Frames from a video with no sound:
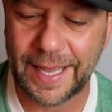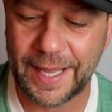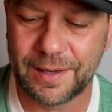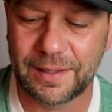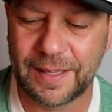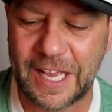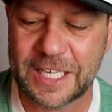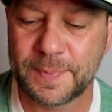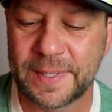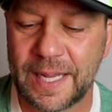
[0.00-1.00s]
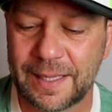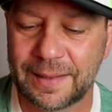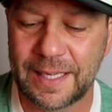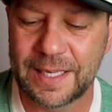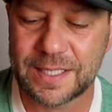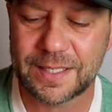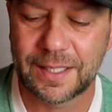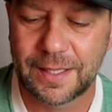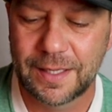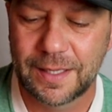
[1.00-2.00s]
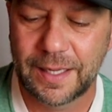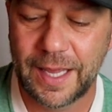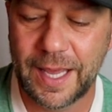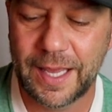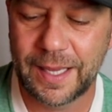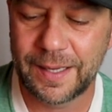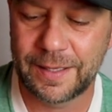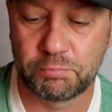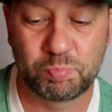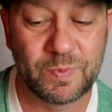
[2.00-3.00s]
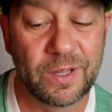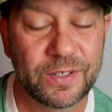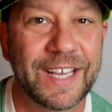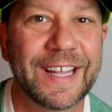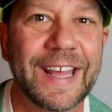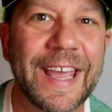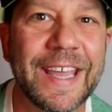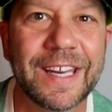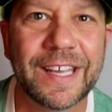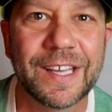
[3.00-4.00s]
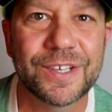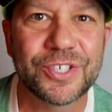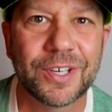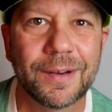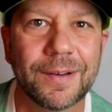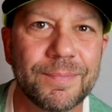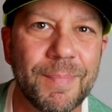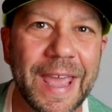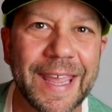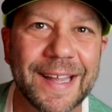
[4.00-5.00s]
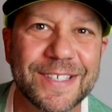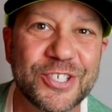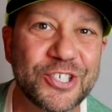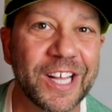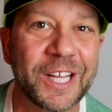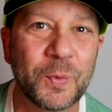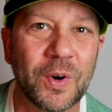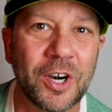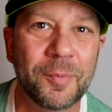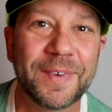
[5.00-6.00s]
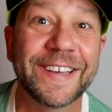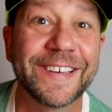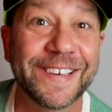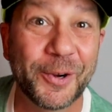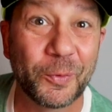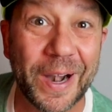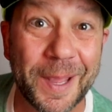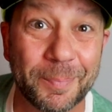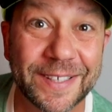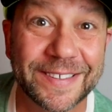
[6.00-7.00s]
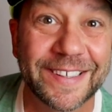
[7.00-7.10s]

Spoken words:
And last but not least, a looks like an 8-inch man's jelly worm in grape.